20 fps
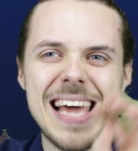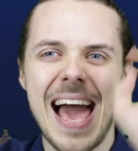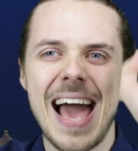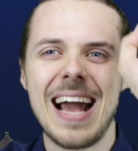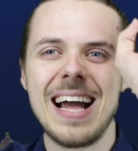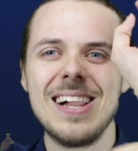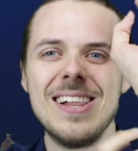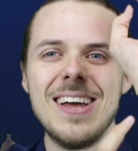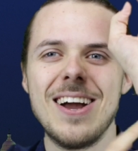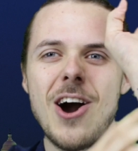
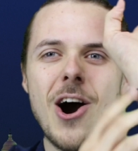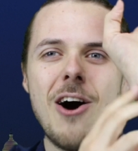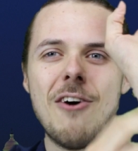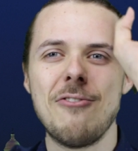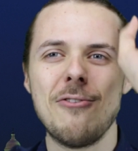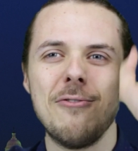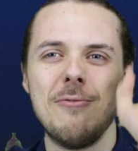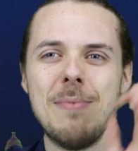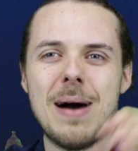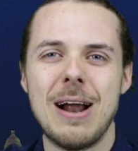dangling
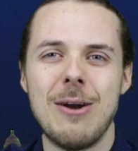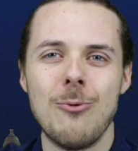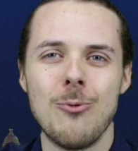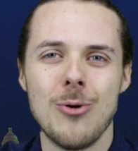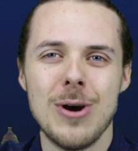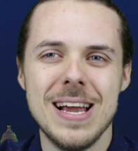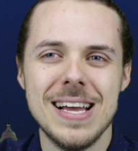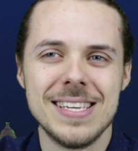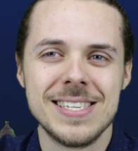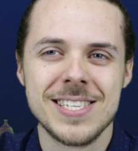off of my
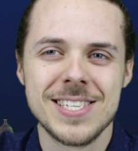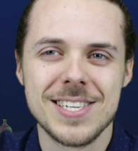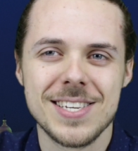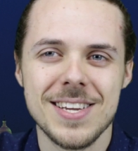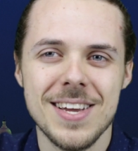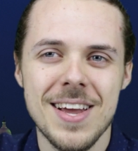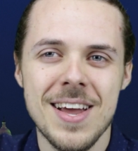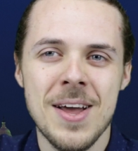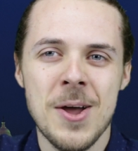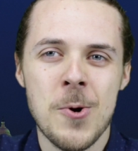wrist
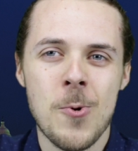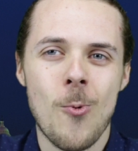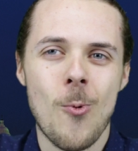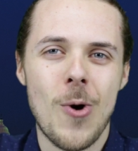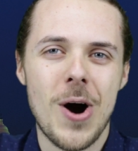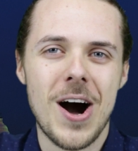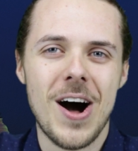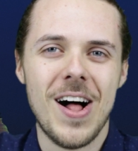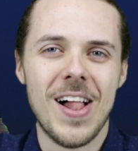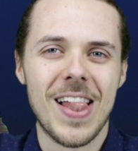
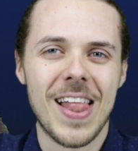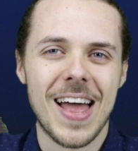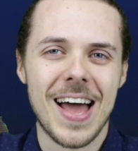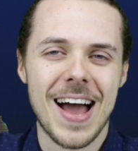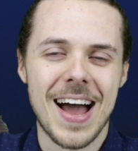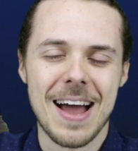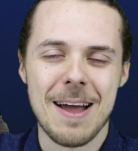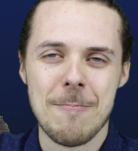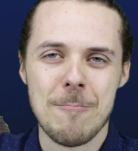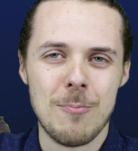while
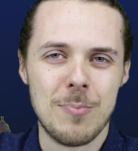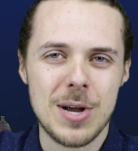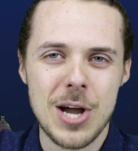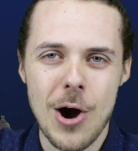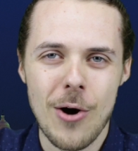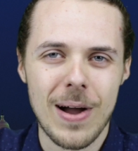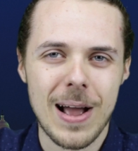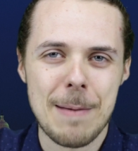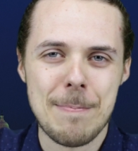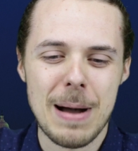I'm
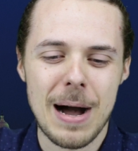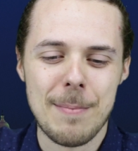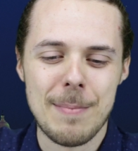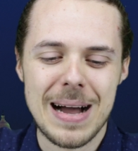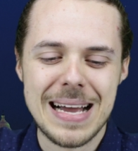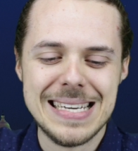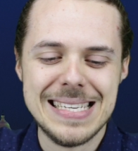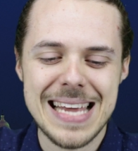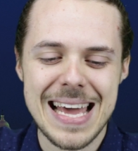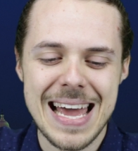going about
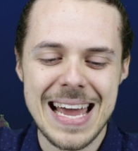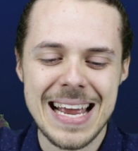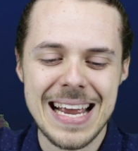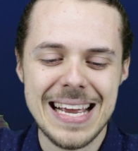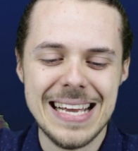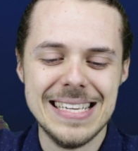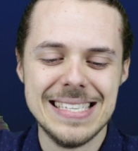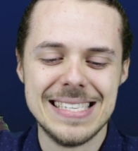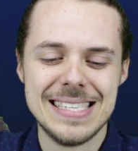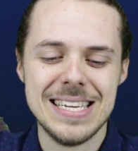my
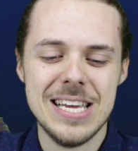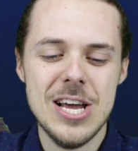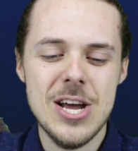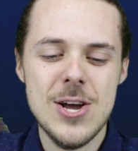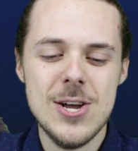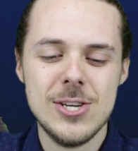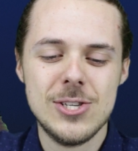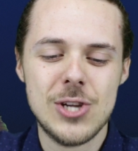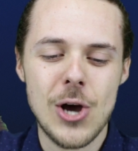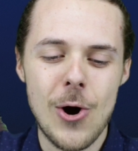day is
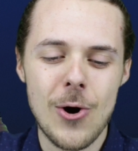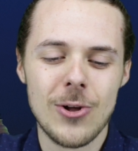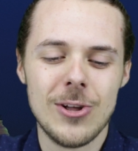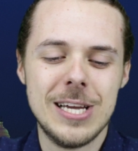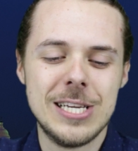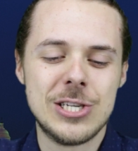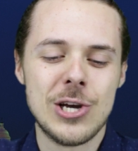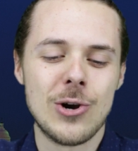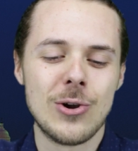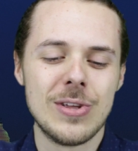
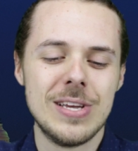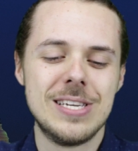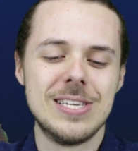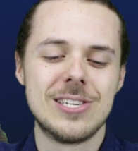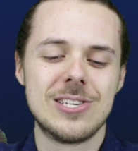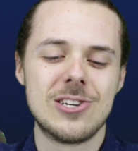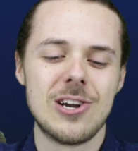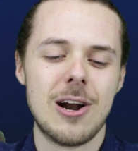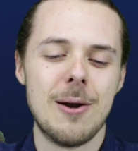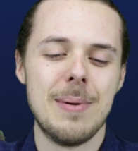totally, totally
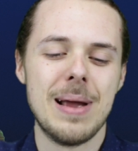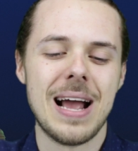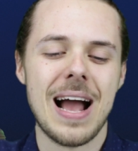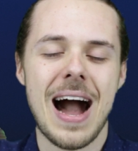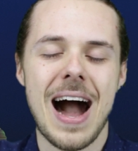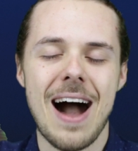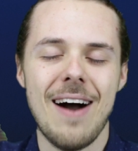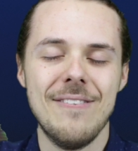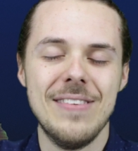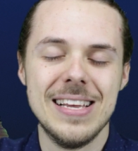disturbing.
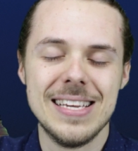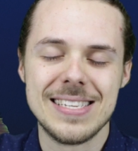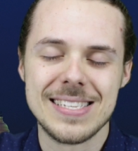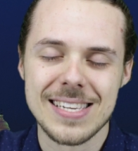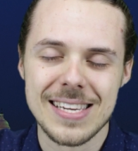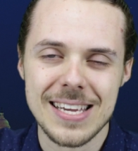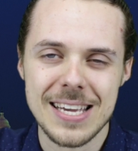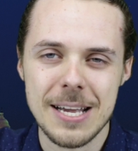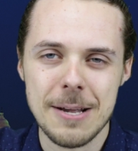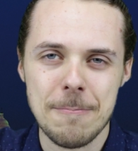
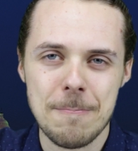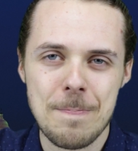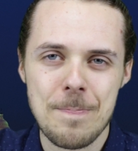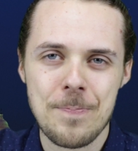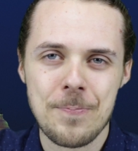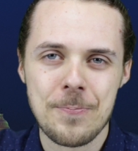Obviously,